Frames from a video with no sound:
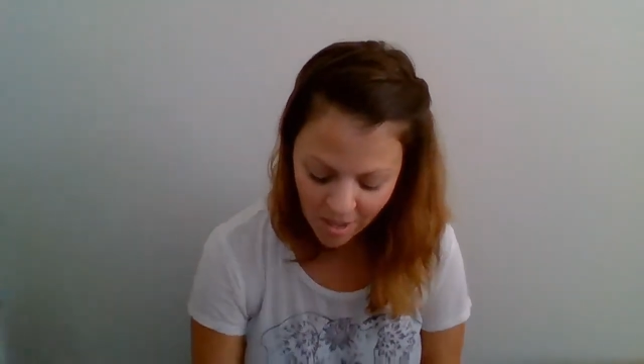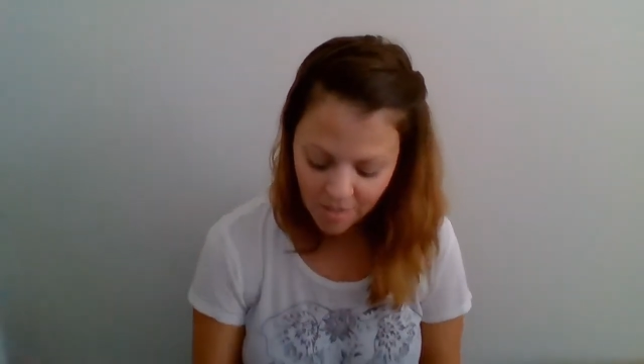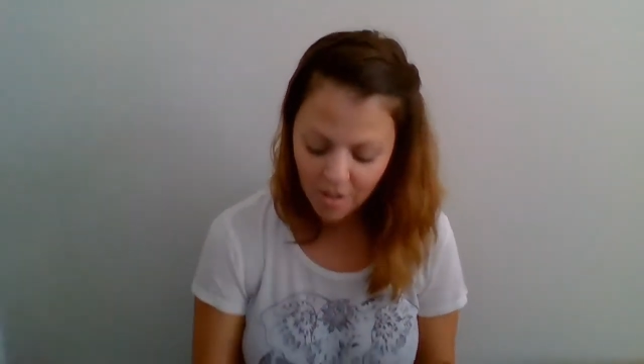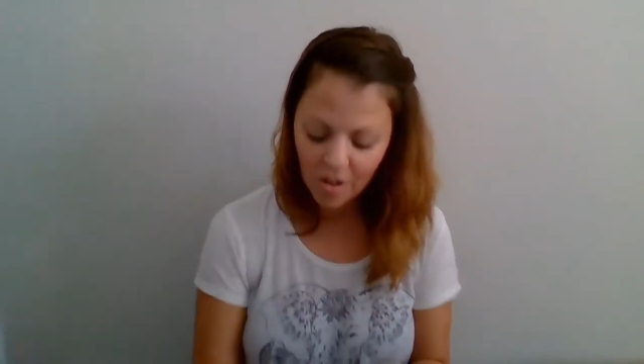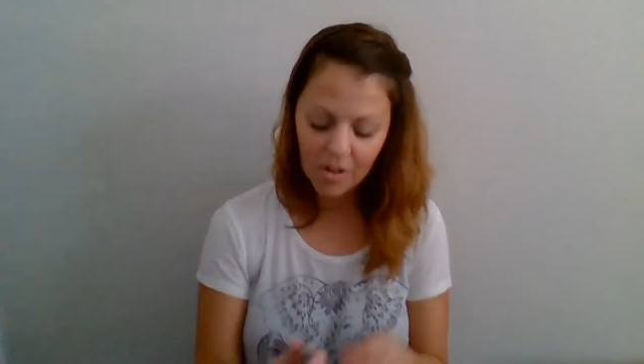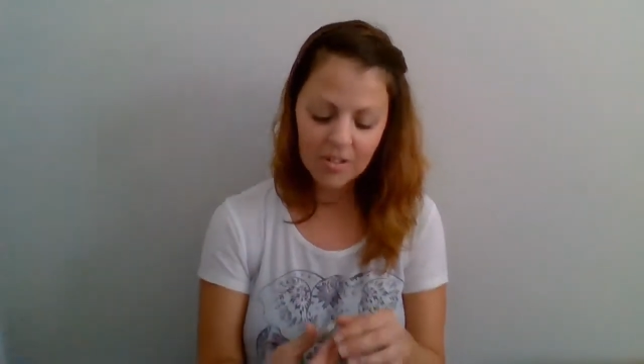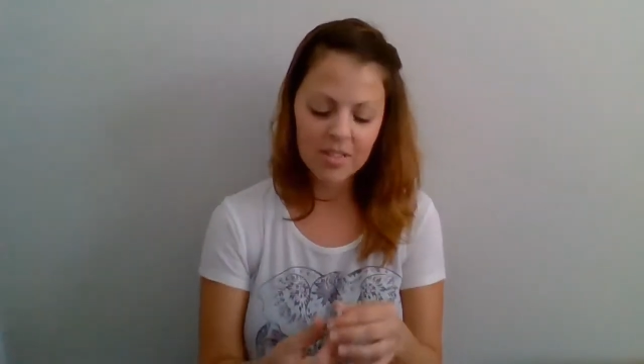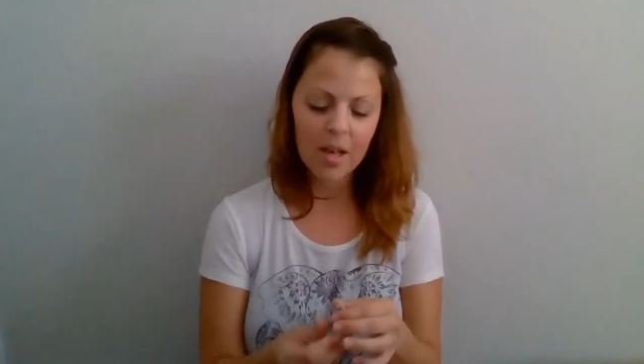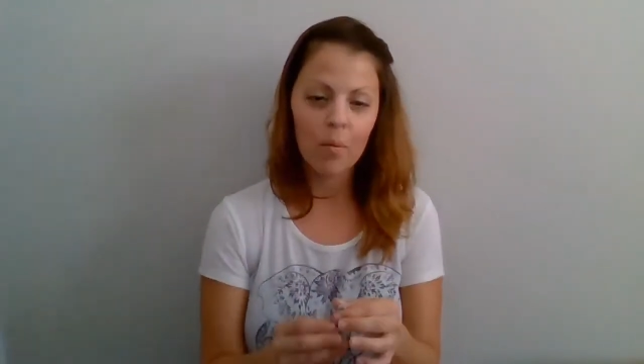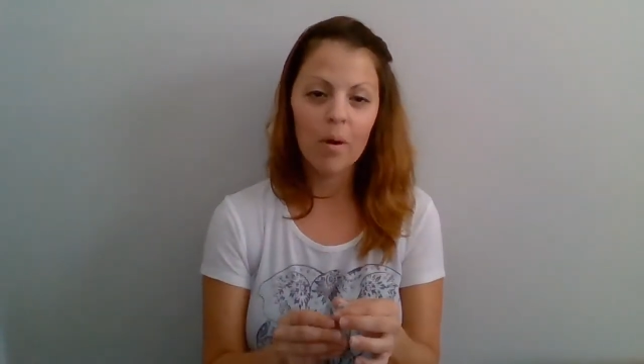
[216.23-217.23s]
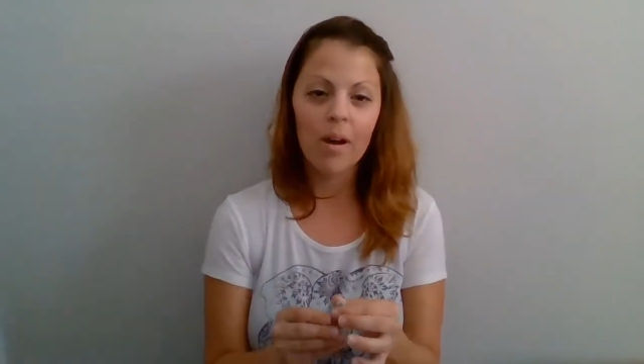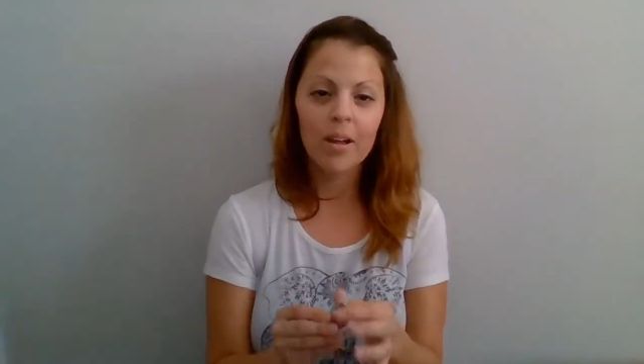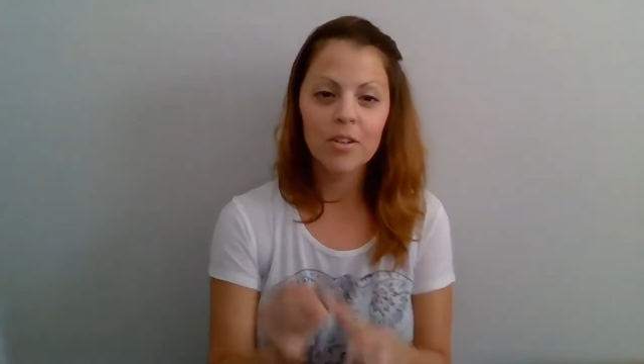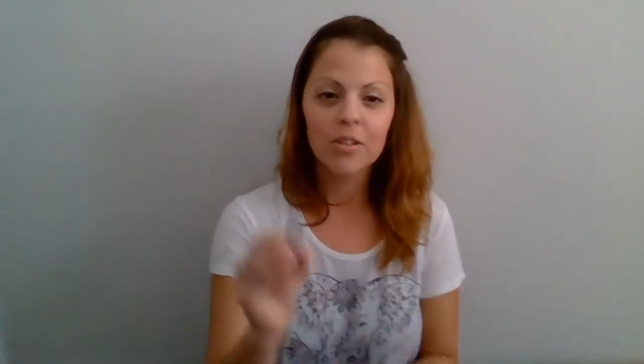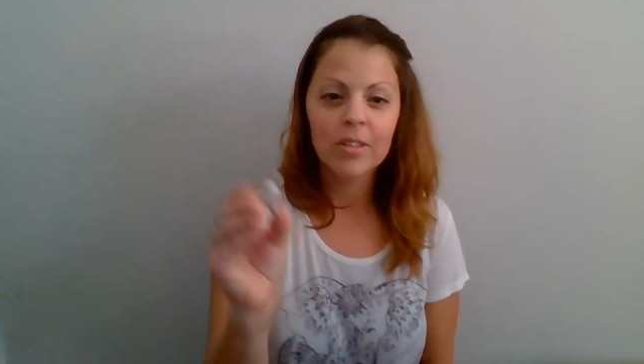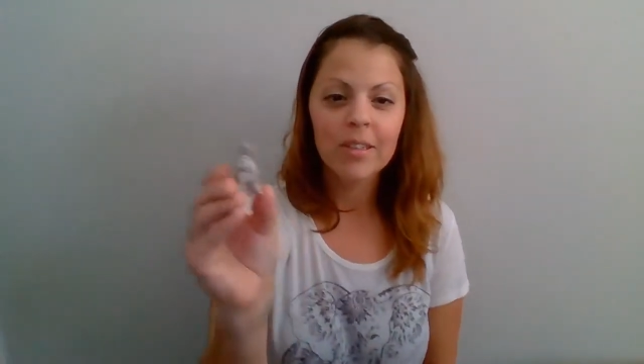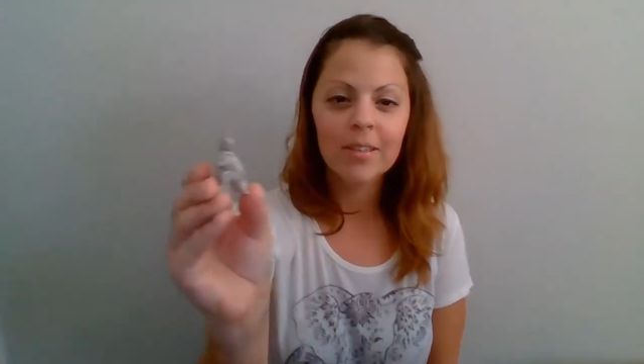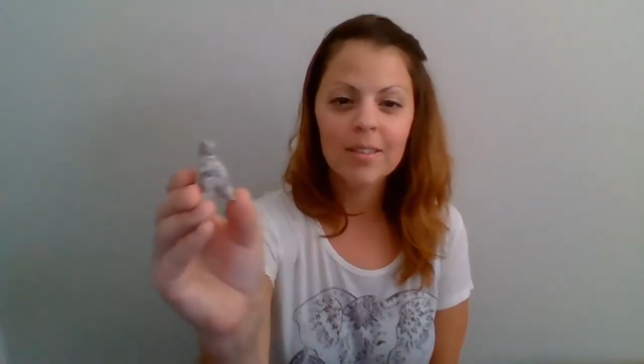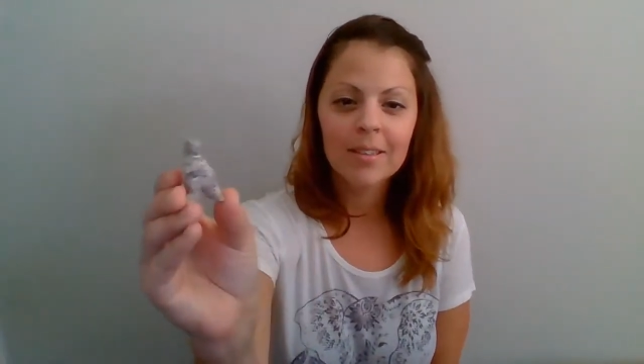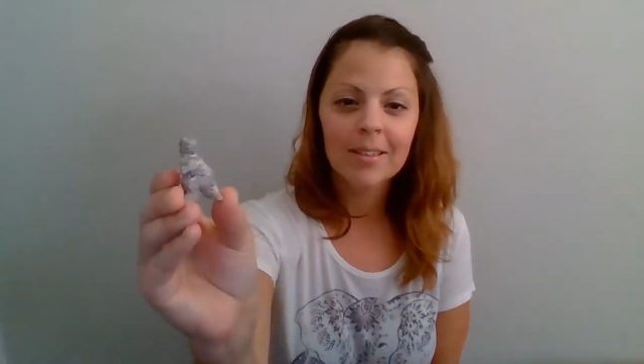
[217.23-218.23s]
the cards that were under
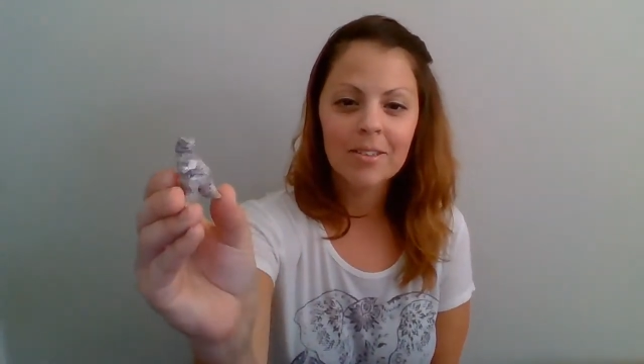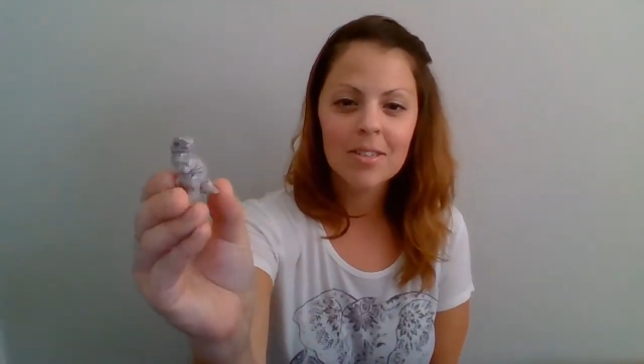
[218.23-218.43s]
the little